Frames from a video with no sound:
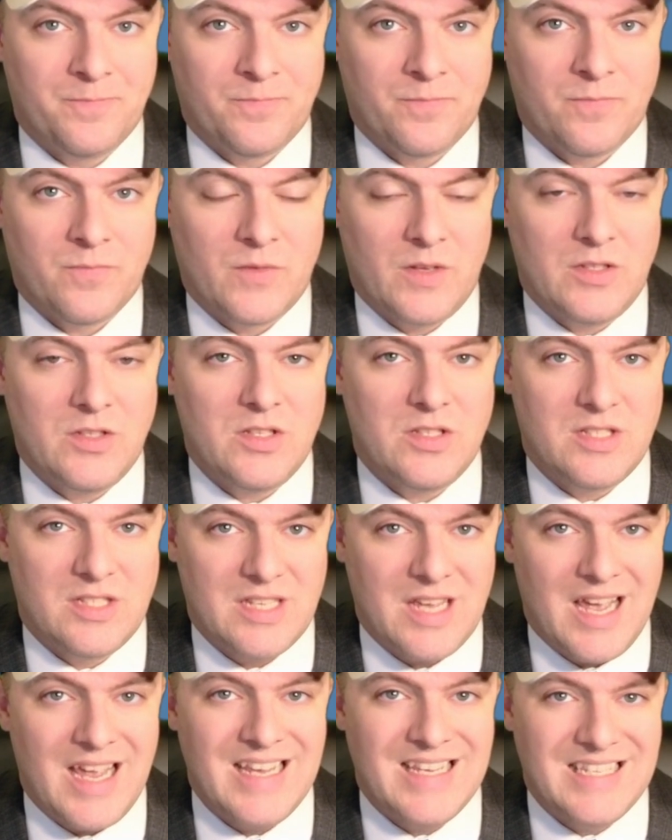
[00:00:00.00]
This is
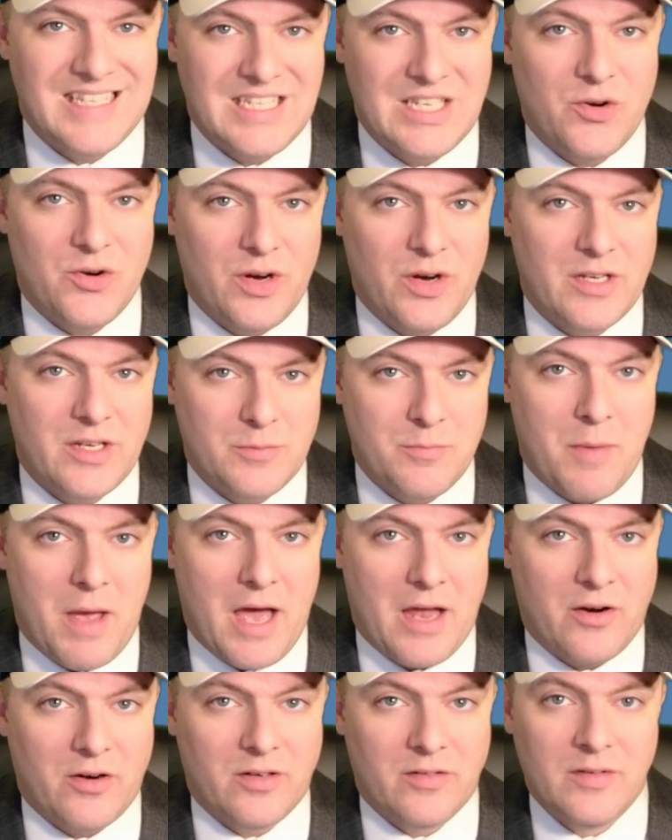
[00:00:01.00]
a serious
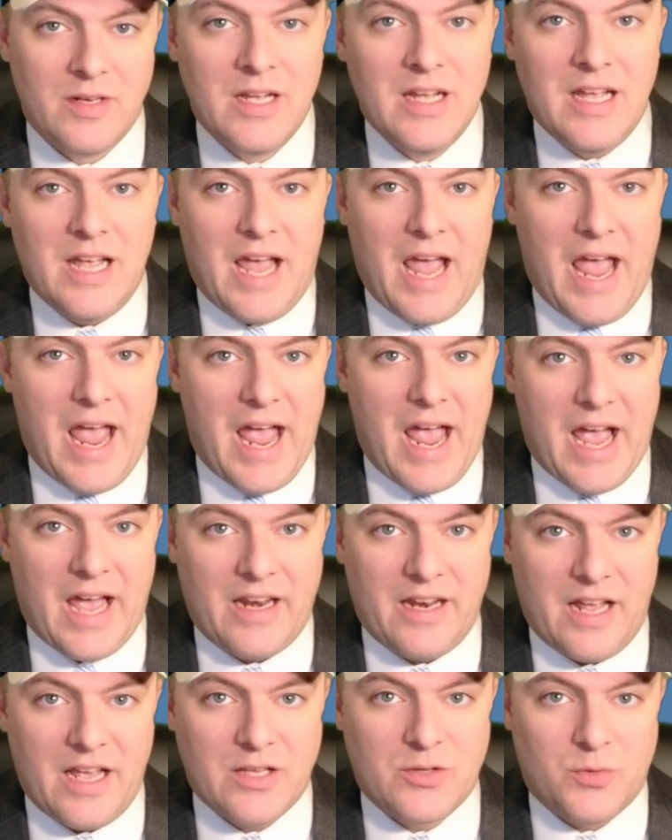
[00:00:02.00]
matter, and
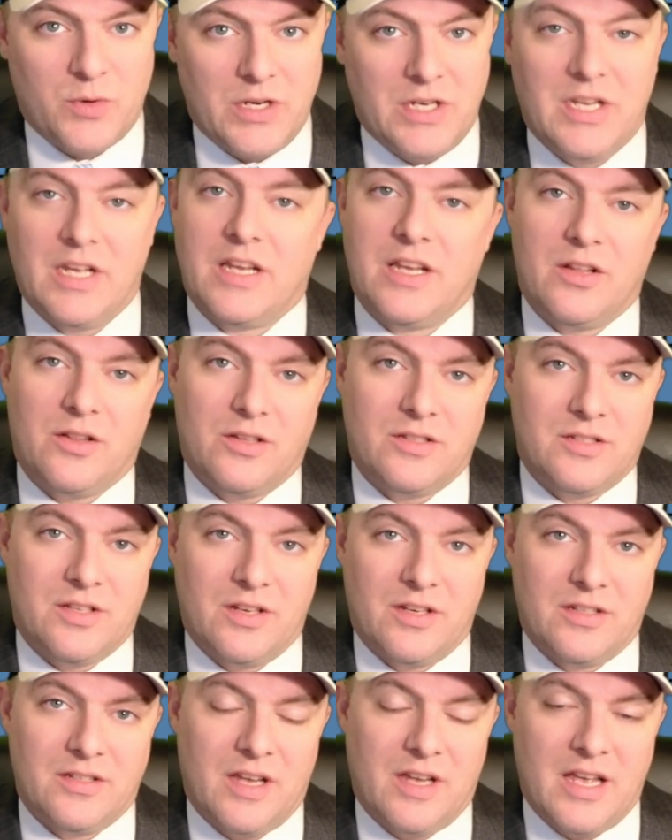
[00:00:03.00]
as ridiculous it
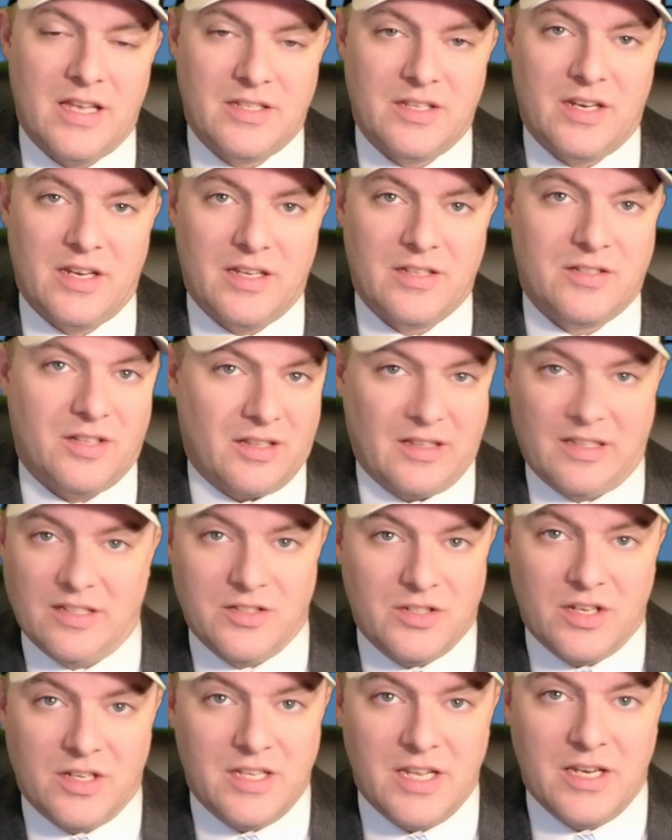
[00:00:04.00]
is, as it is to listen
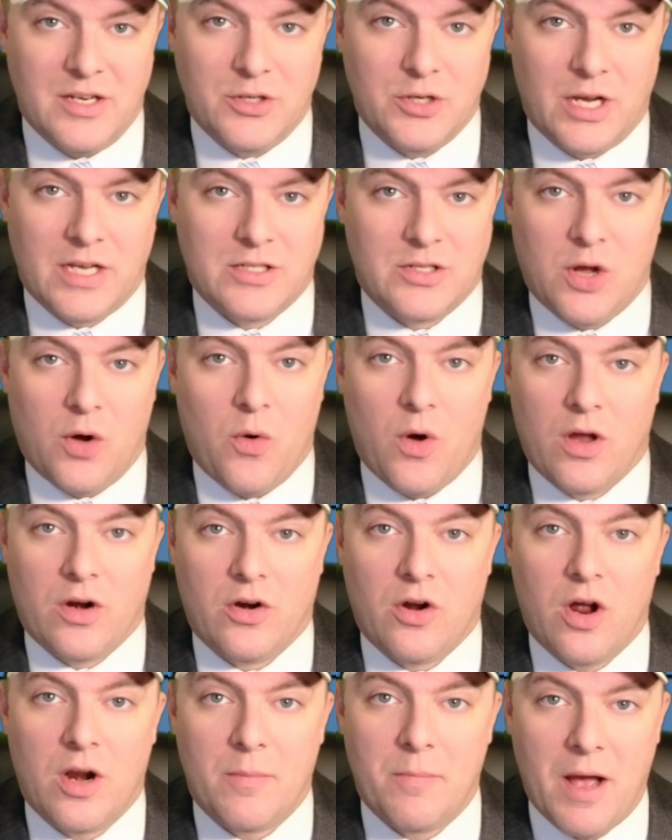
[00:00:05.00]
to T.D. Jakes go on and
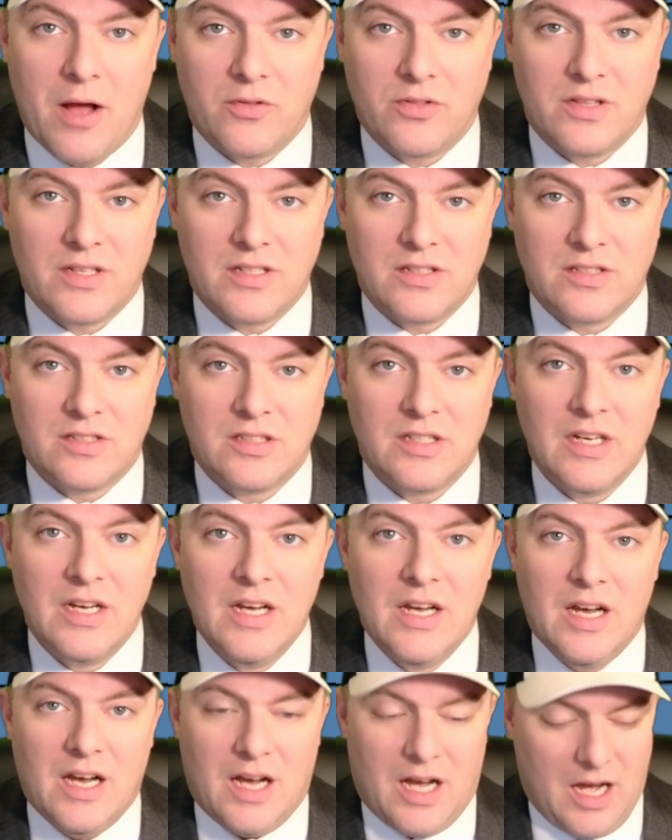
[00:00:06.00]
on about this,
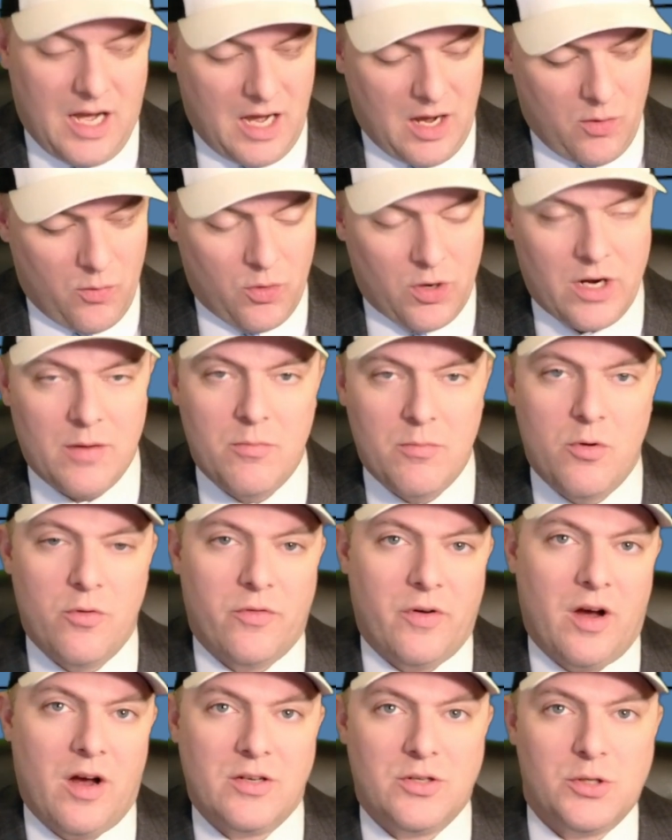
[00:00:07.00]
uh, we're going to move
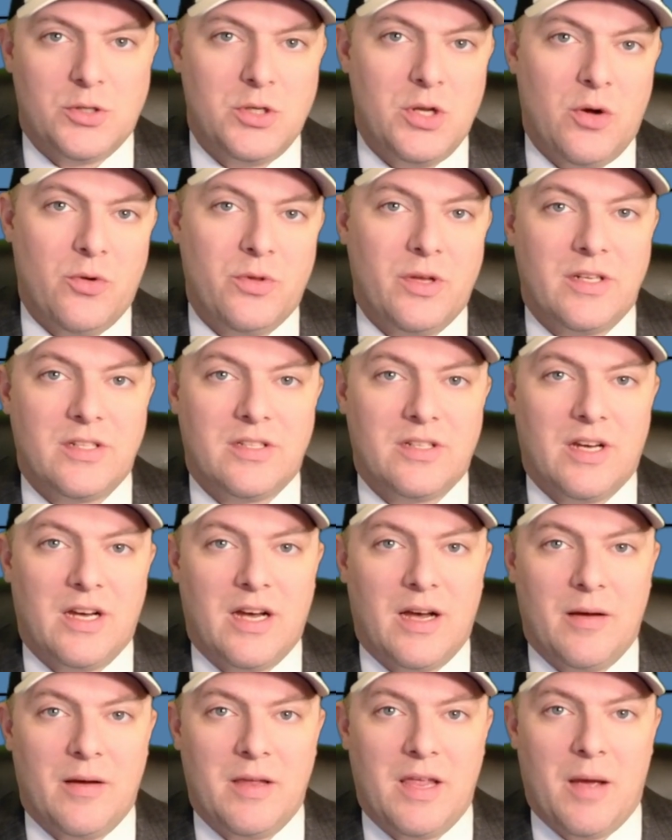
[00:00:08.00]
on. Just know that
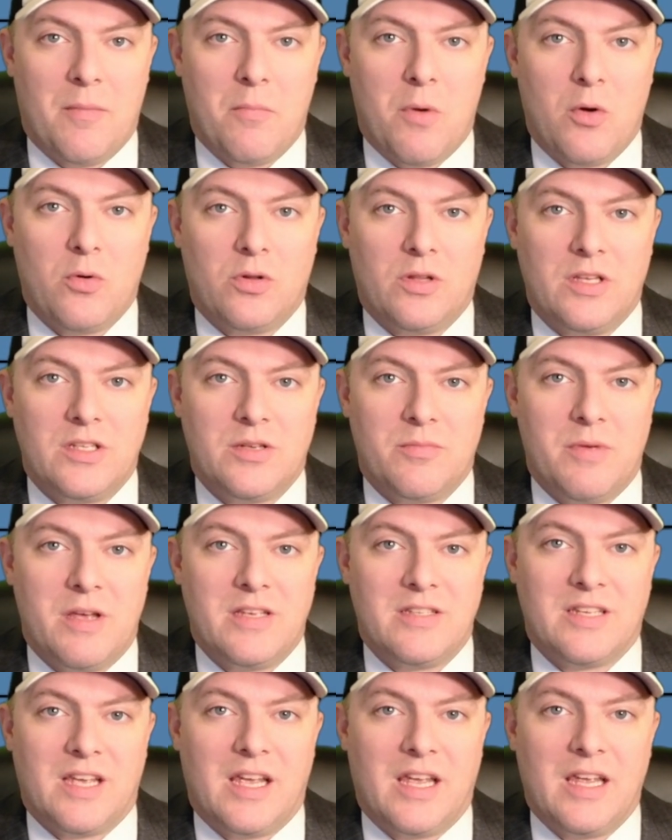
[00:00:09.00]
uh, yeah, modalism
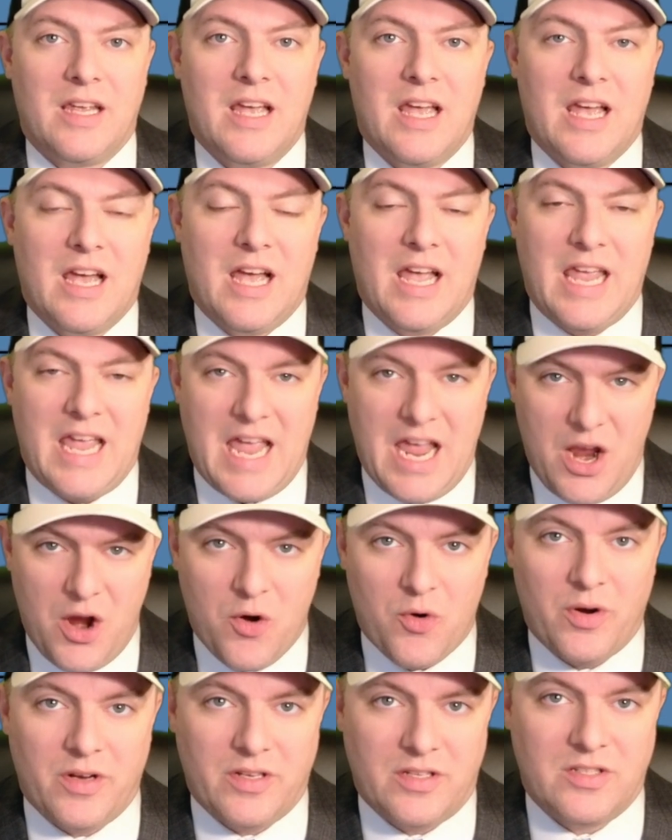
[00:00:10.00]
is a a
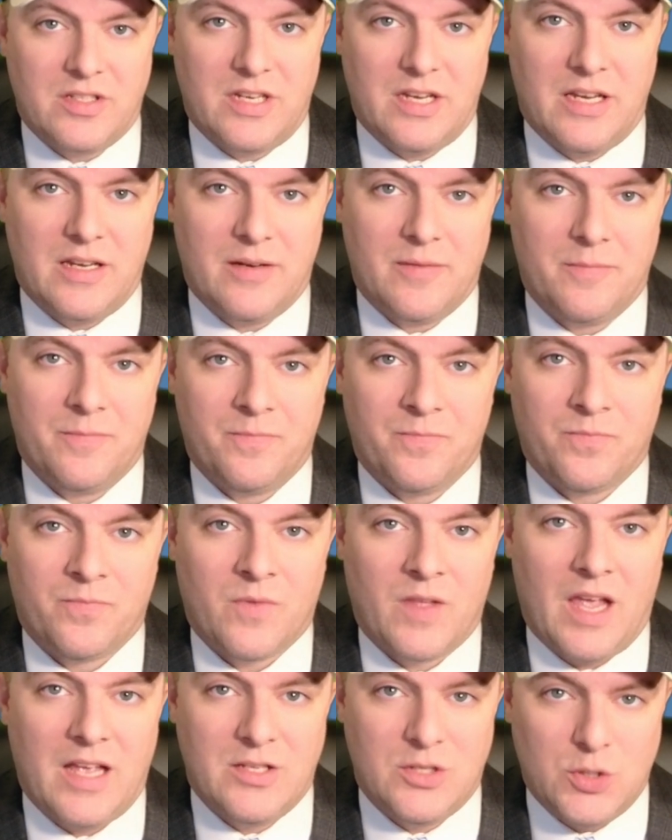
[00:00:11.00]
heresy,
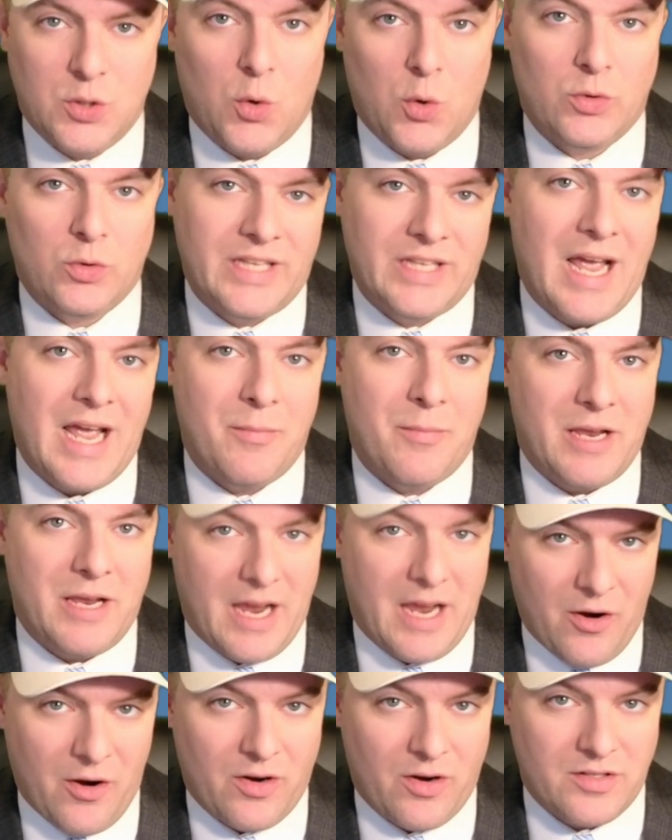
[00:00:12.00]
a soul damning
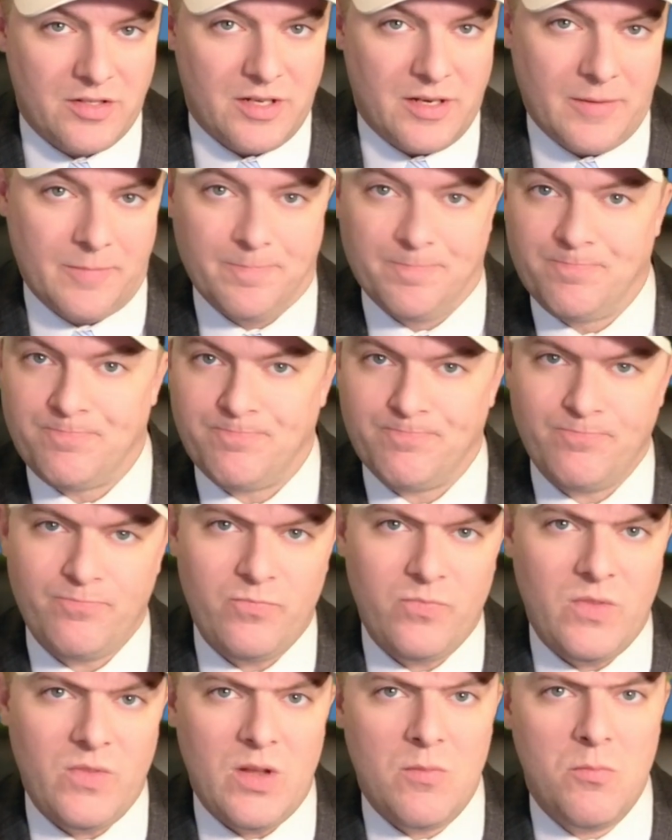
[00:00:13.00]
heresy.
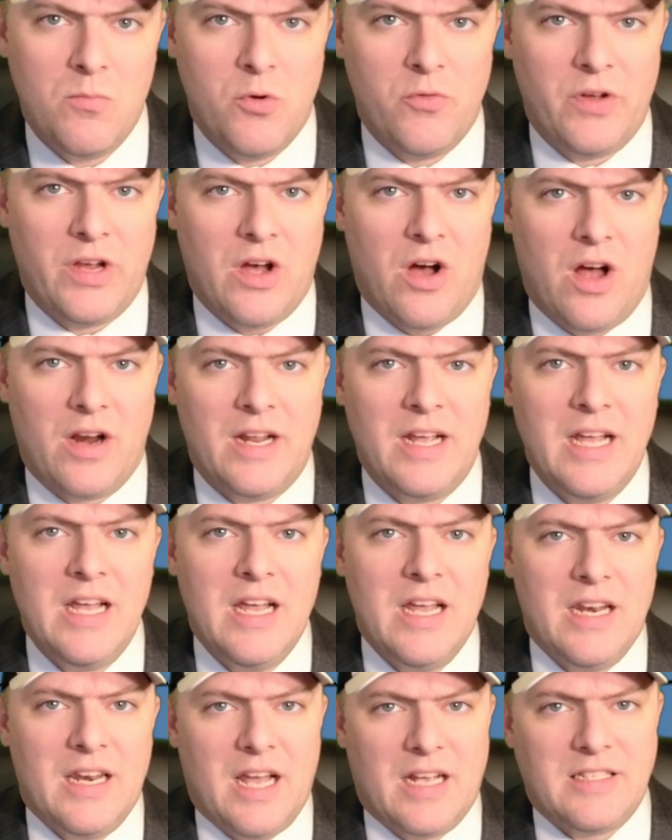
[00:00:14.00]
Moving on,
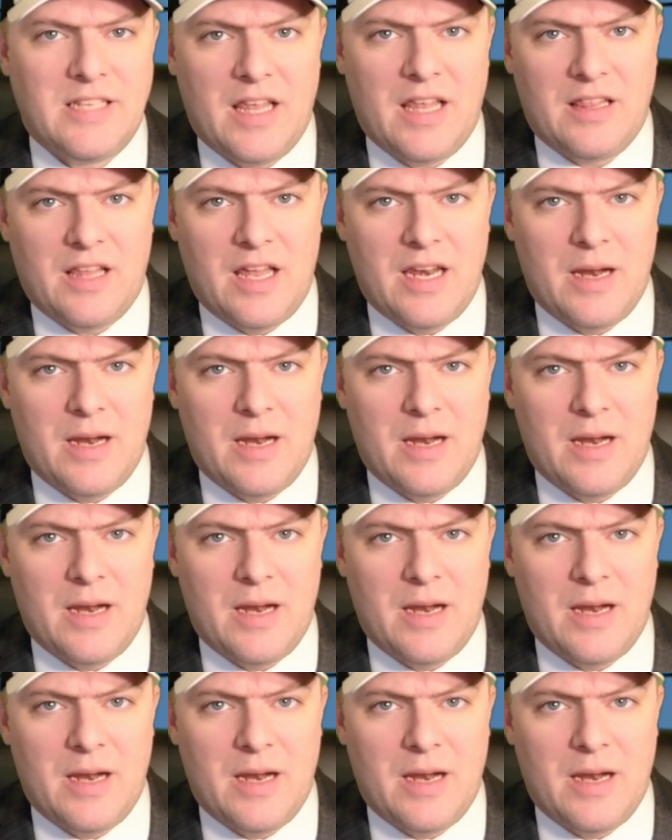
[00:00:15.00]
next headline at